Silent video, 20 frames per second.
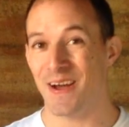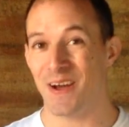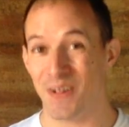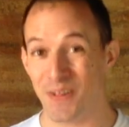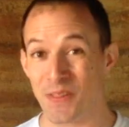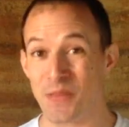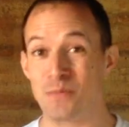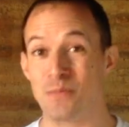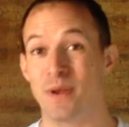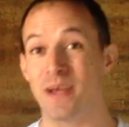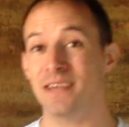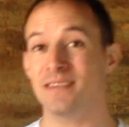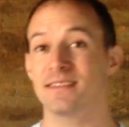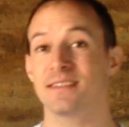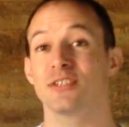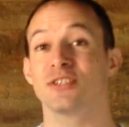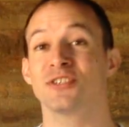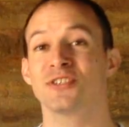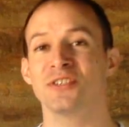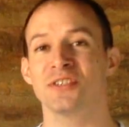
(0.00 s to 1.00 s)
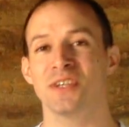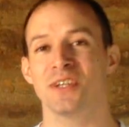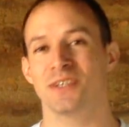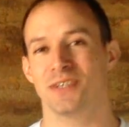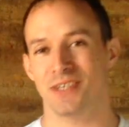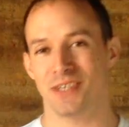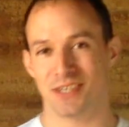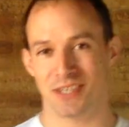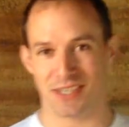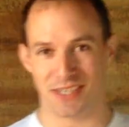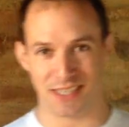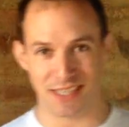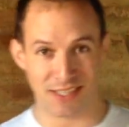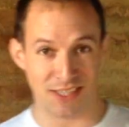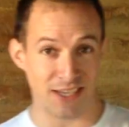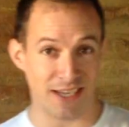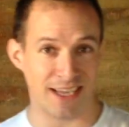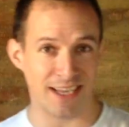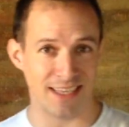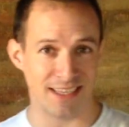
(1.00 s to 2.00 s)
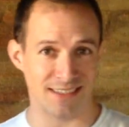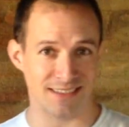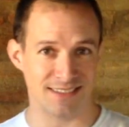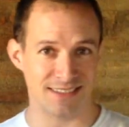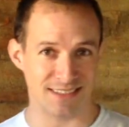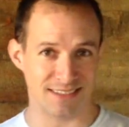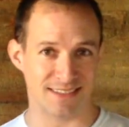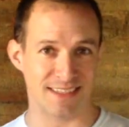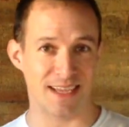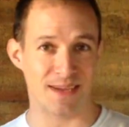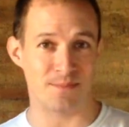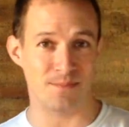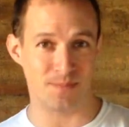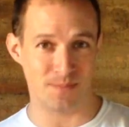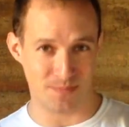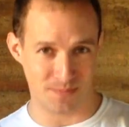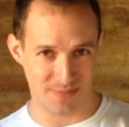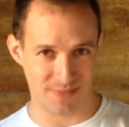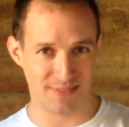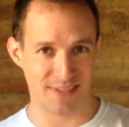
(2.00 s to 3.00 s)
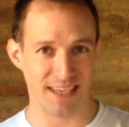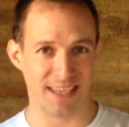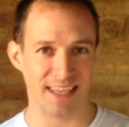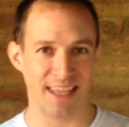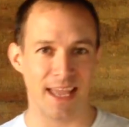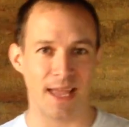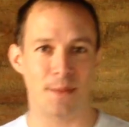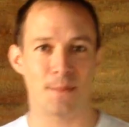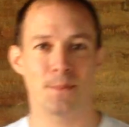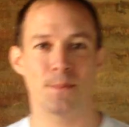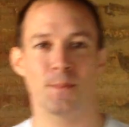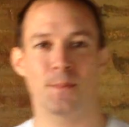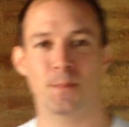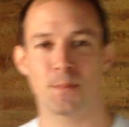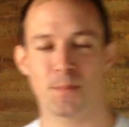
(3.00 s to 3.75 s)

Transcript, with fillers: All the best and good luck in your I E L T S exam. Take care.